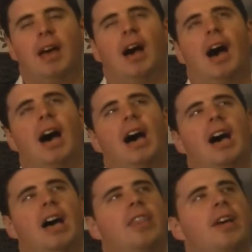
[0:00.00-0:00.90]

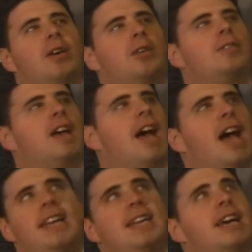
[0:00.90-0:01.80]
Ah, those
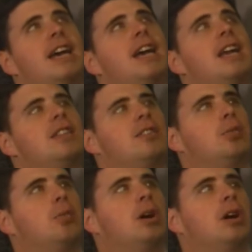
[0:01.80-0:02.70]
heady days of
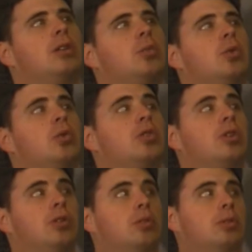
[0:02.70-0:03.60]
World War
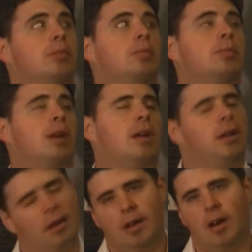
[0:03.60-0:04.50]
II.
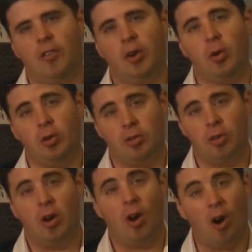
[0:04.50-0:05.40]
Of course,
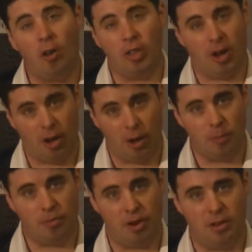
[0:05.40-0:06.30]
on the
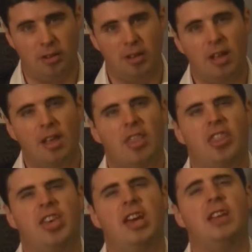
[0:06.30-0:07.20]
home front,
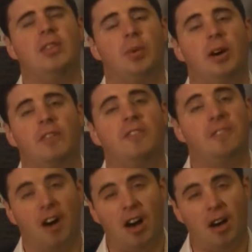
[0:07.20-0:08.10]
things were
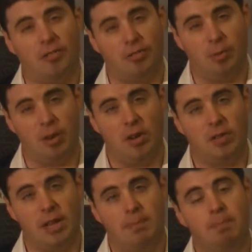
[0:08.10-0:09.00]
far from
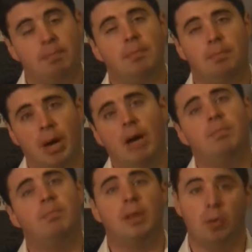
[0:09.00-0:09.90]
rosy. But
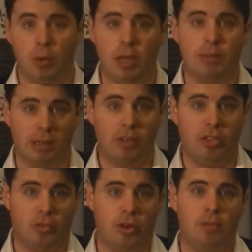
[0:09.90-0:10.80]
we muddled
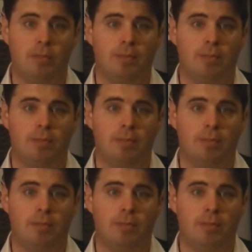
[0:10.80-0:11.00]
through.